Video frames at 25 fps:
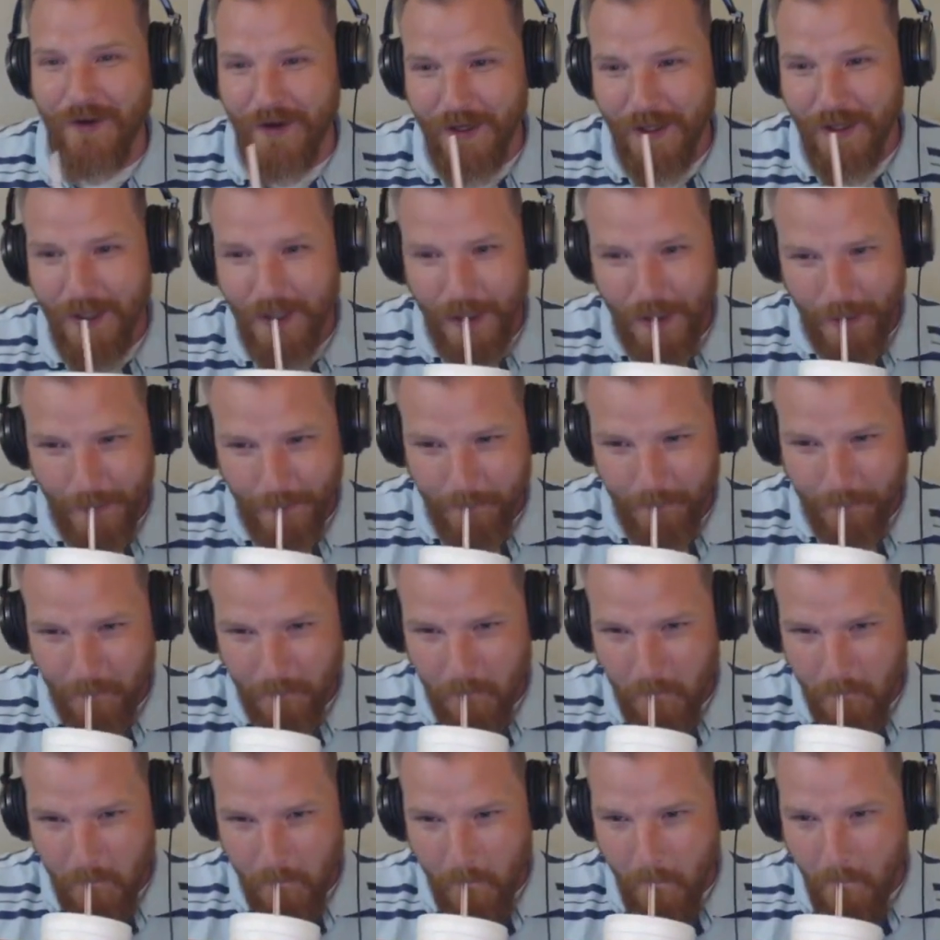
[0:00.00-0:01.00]
Yeah, really.
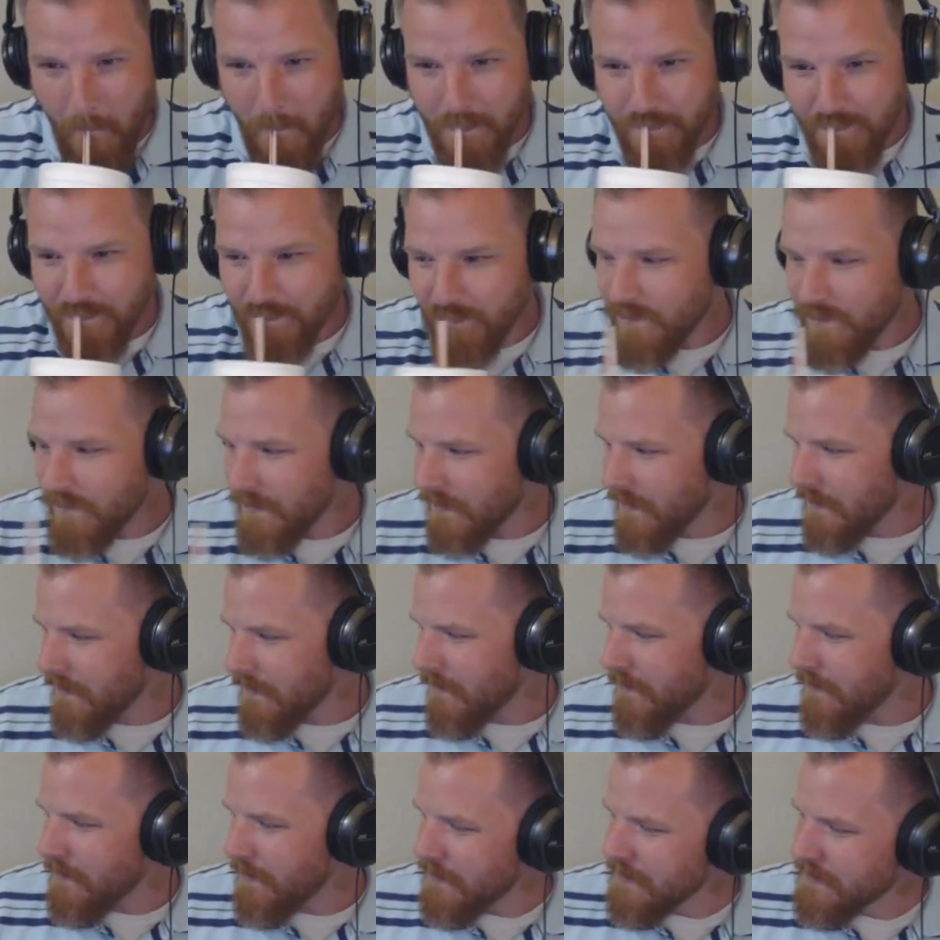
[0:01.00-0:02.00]
Well, that's the
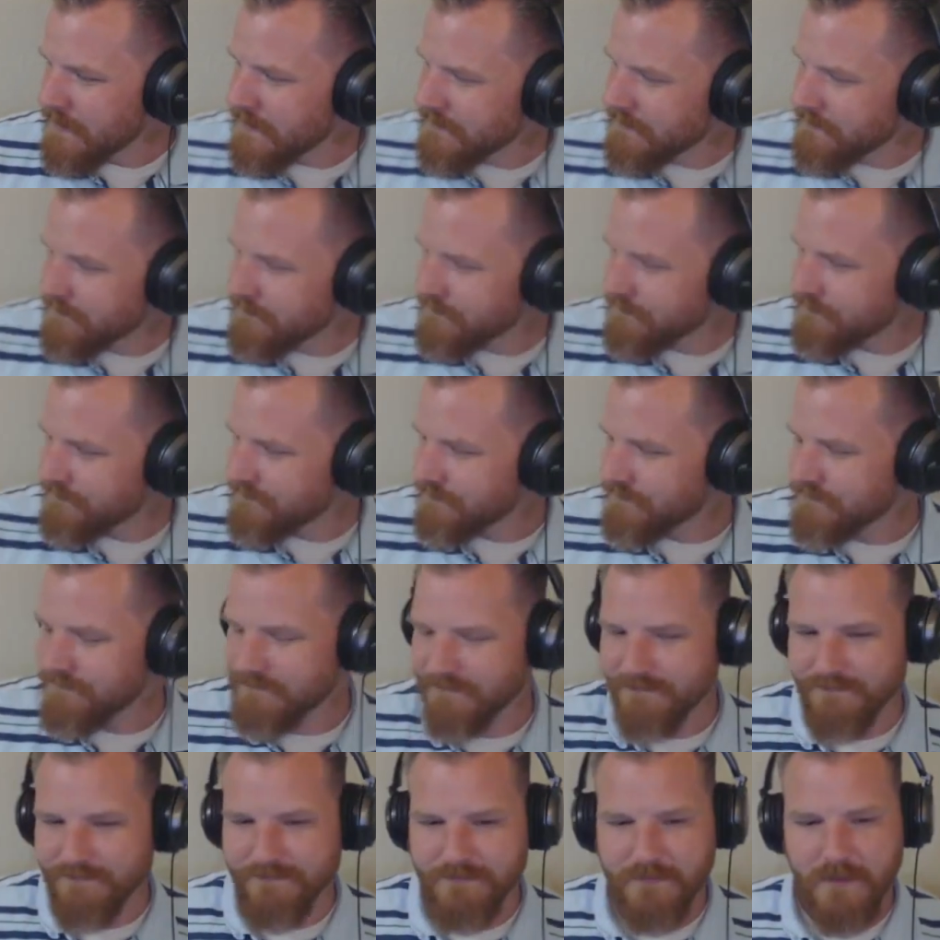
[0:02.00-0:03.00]
thing is like,
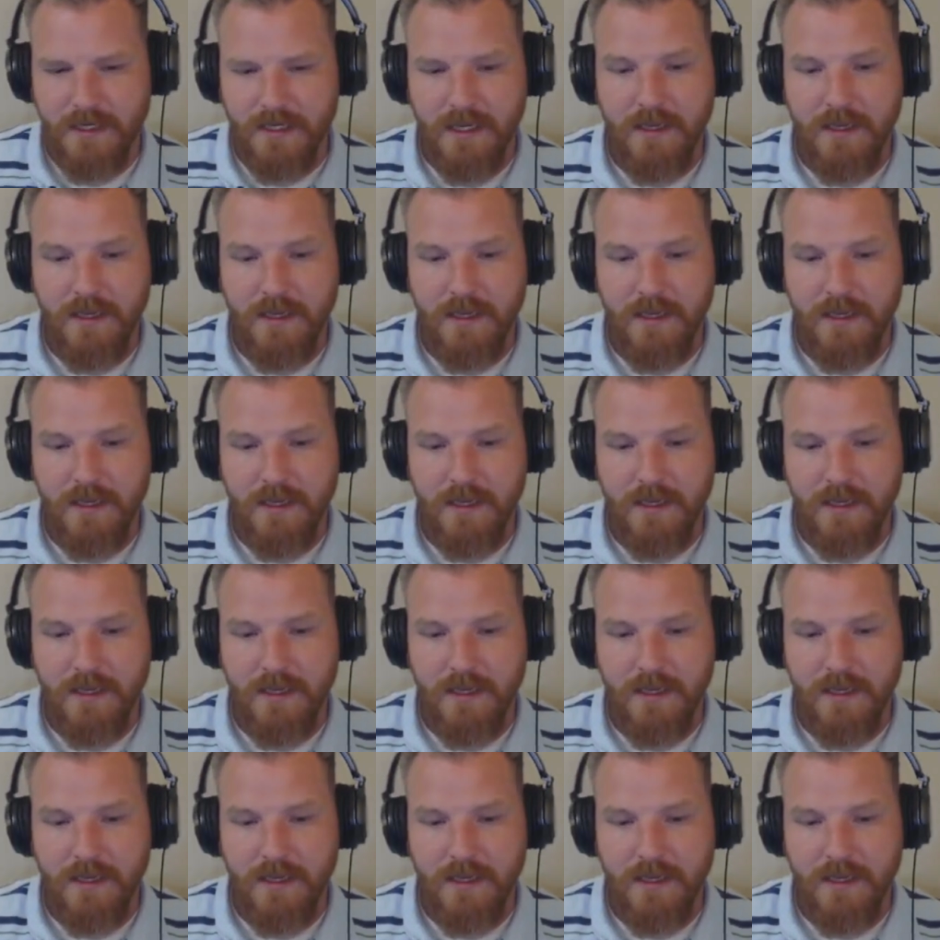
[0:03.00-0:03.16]
yeah, I don't know.